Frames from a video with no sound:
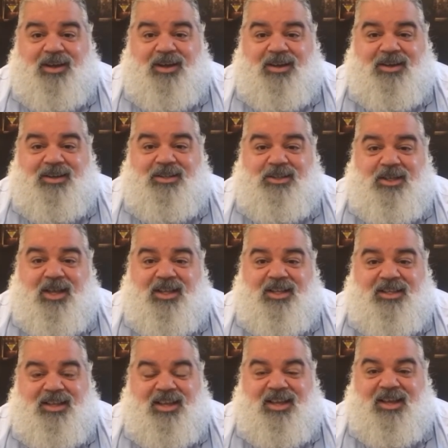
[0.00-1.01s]
because
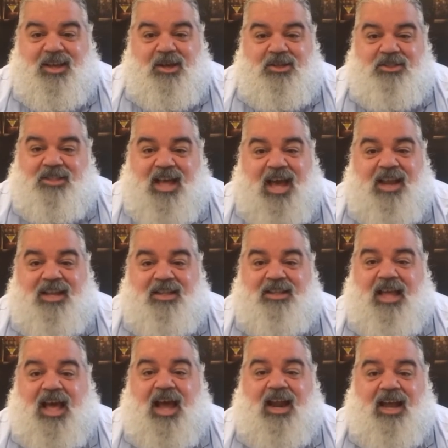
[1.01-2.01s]
it because that
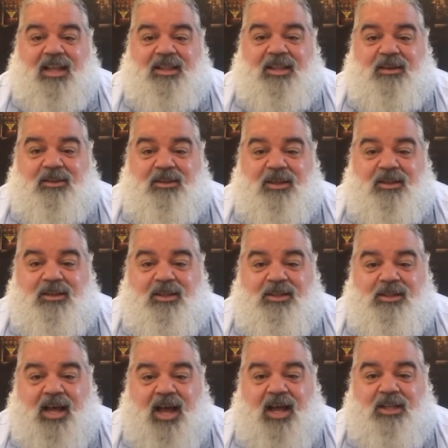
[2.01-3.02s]
that I the, the,
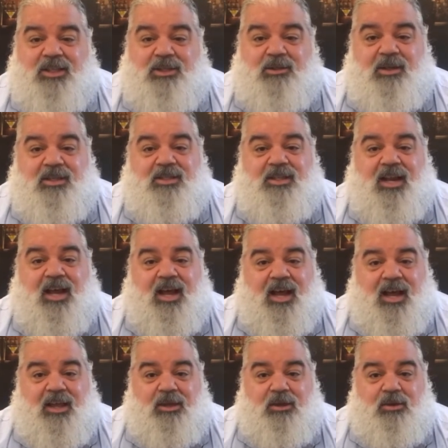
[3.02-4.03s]
the, hot sauce that
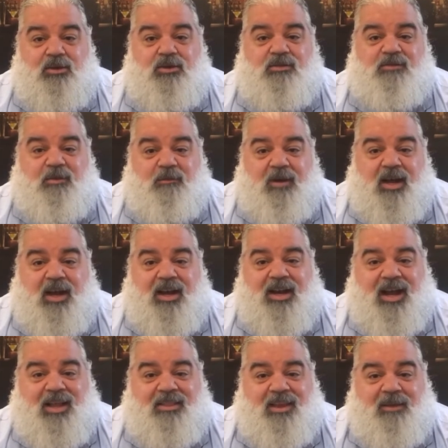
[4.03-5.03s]
I use for mine
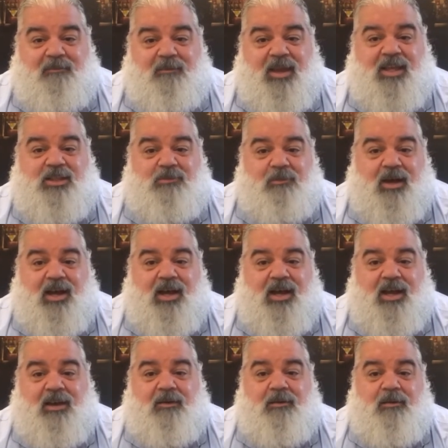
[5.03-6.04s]
I think makes
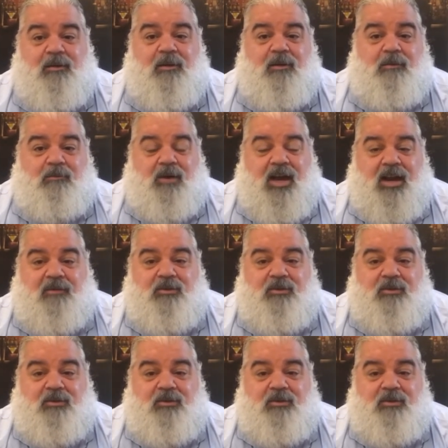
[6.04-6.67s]
mine mine.